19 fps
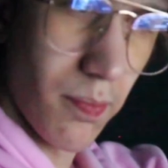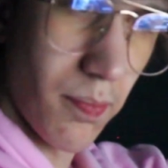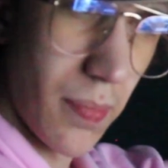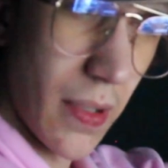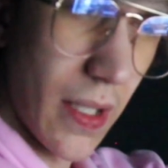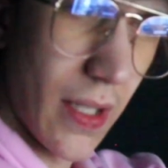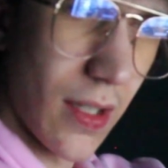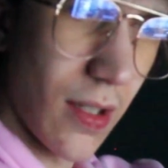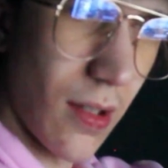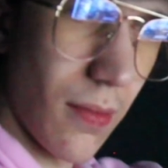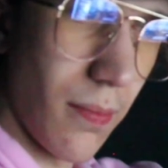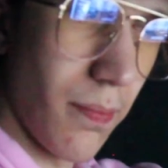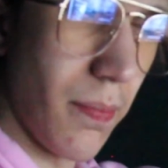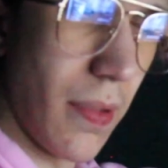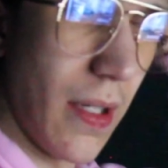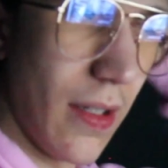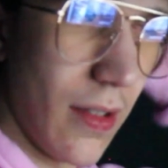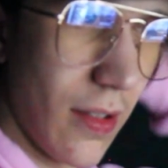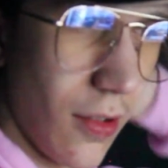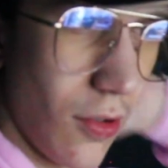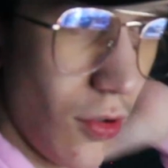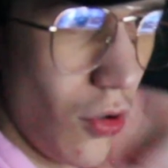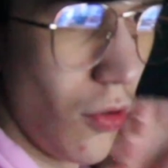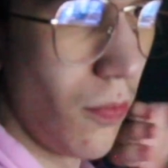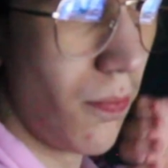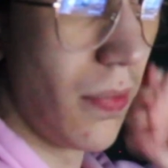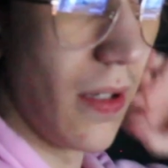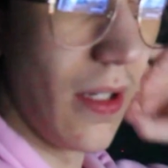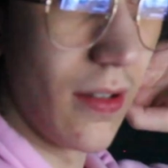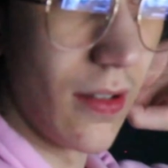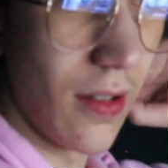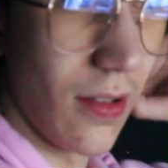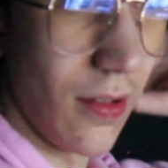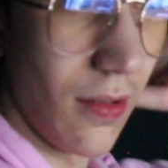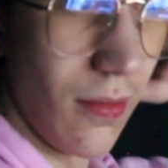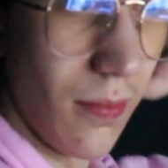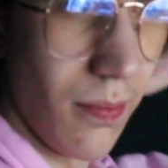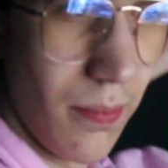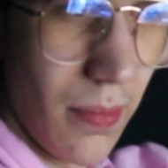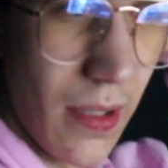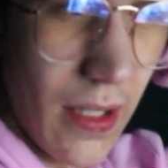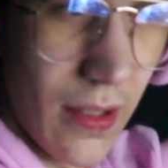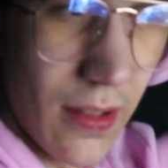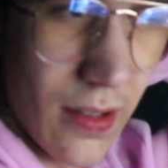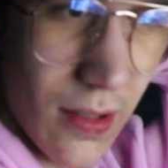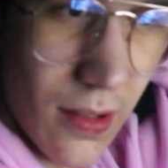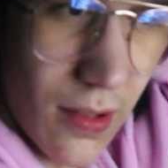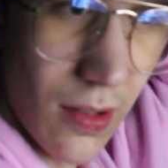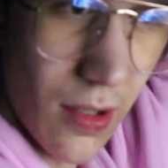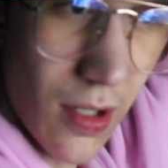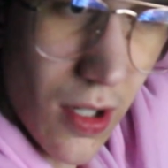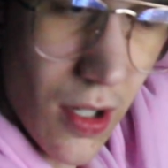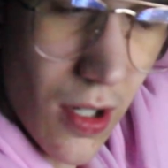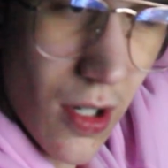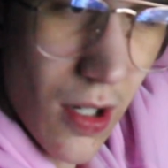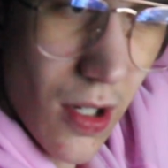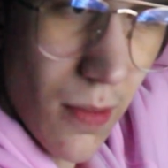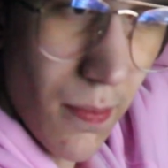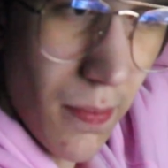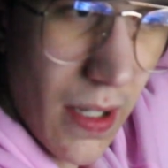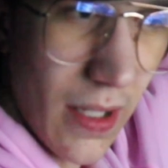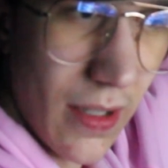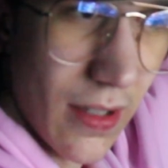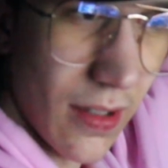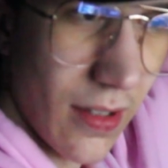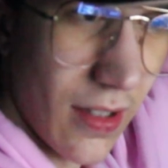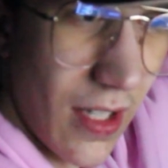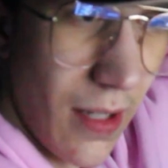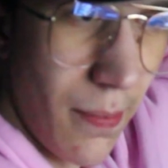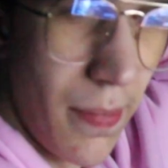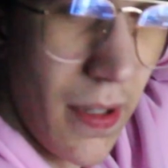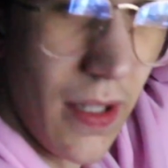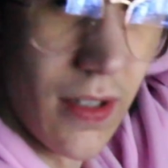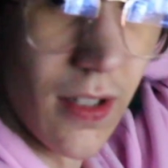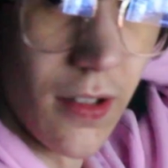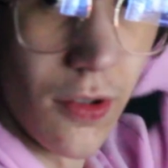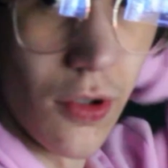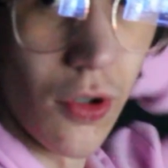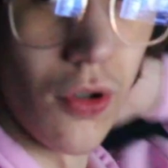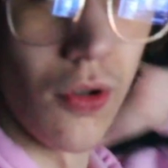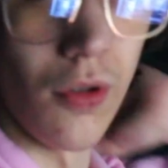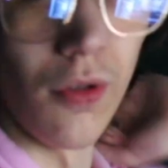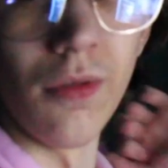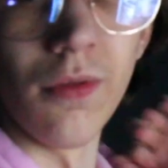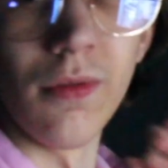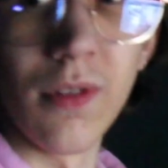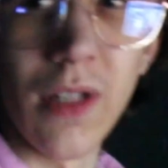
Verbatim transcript: Pizza, pizza do, pizza, pizza, pizza see, pizza do.